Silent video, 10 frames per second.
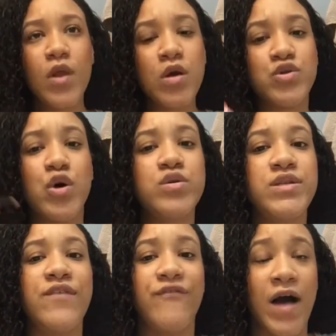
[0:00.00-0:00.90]

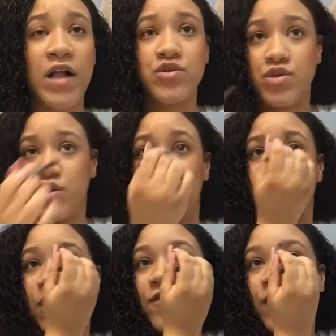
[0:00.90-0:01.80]
devalue
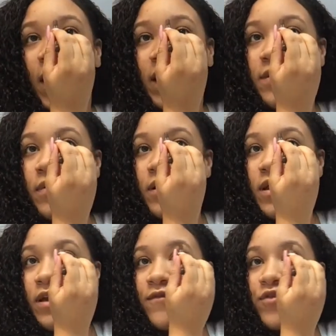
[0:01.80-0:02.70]
yourself for
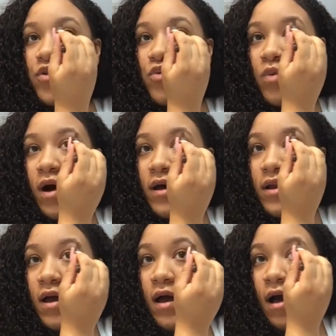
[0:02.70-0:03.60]
anybody. If you want
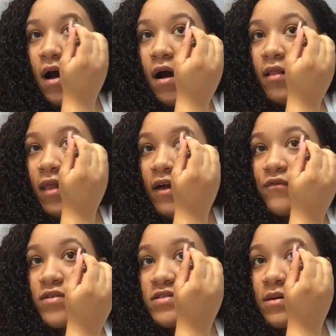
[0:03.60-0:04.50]
a
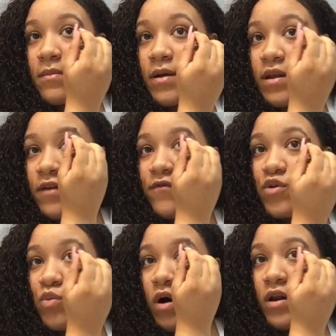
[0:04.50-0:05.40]
life with somebody, if
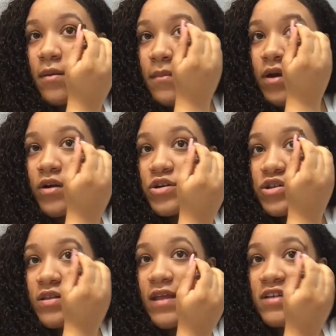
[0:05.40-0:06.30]
you want a marriage,
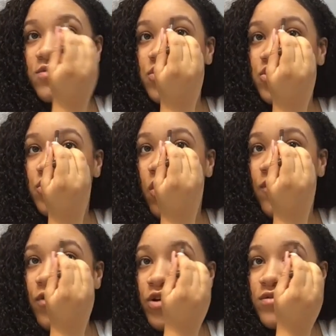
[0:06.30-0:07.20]
then that's what you go
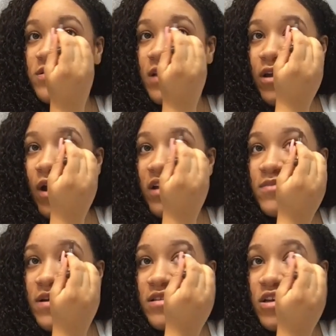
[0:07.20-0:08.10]
for. You set your
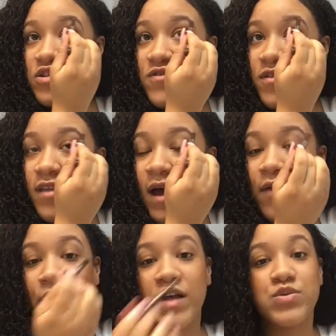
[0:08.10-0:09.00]
expectations for that,
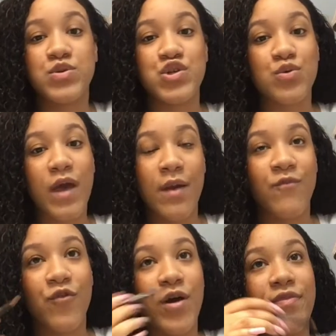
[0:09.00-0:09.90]
and that's what you aim
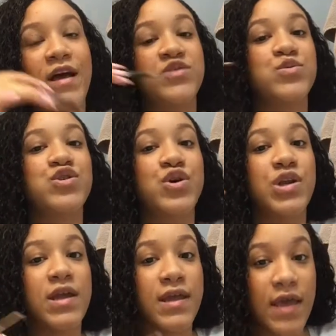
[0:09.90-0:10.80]
for, and that's what you're
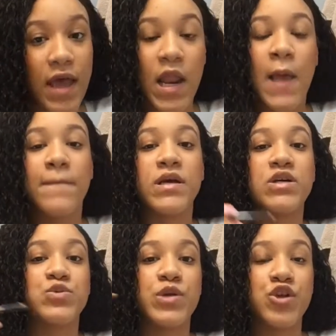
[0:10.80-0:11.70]
gonna get,
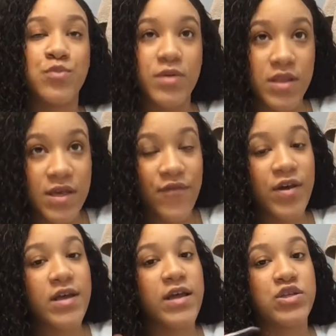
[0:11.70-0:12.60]
because when you believe
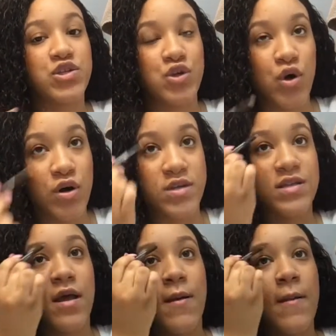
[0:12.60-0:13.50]
it, it's yours.
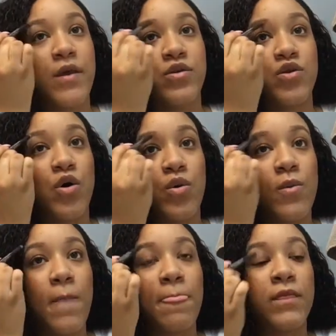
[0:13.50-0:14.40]
You know,
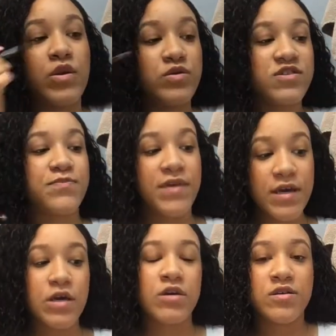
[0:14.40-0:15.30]
you
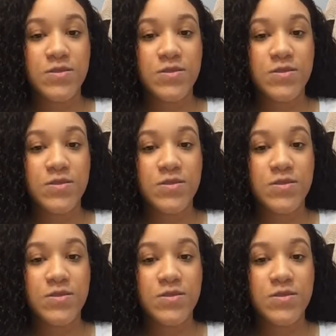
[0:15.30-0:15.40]
speak